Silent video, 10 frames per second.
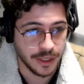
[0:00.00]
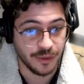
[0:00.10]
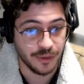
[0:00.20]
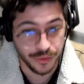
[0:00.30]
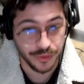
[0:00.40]

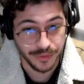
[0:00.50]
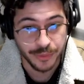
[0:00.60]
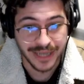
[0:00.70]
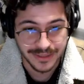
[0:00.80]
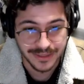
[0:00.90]
with the
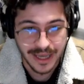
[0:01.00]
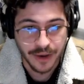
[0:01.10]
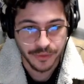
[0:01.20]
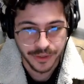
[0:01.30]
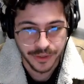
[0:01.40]
prices
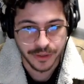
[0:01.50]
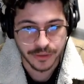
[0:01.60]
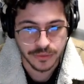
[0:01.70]
out there